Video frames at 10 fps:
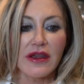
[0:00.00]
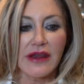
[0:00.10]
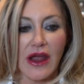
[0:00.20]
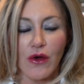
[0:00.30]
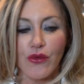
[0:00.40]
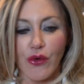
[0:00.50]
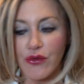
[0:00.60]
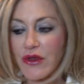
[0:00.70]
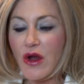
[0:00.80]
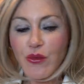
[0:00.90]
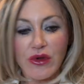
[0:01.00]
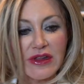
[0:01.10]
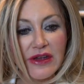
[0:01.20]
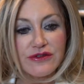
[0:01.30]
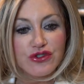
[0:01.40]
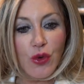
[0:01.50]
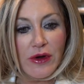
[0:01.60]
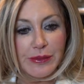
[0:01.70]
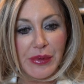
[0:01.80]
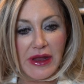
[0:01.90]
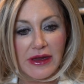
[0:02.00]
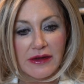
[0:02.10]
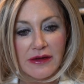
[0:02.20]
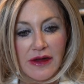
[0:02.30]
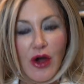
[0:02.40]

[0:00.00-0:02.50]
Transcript: nail growth, relieve joint pain,